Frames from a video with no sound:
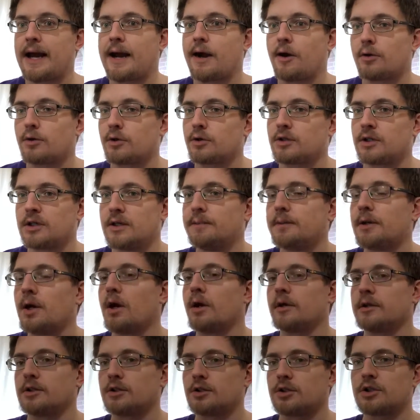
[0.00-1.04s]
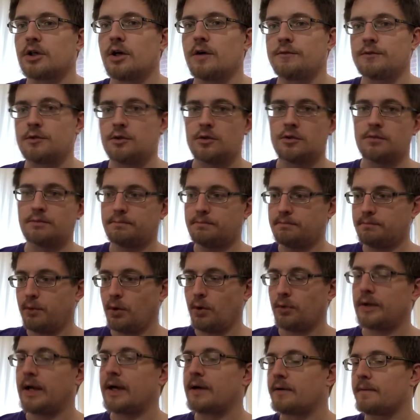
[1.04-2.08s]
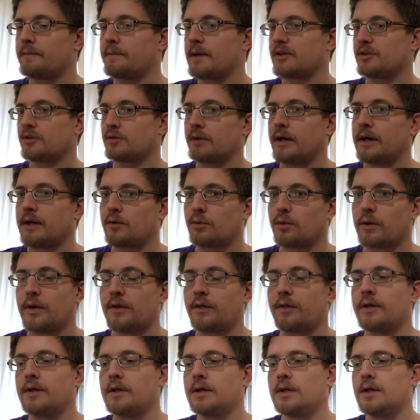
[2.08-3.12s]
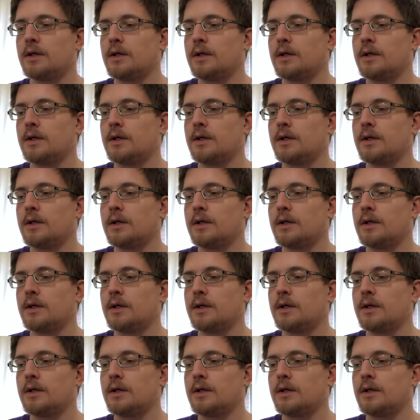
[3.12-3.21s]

out or you keep it on your shelf to pull down and mess around with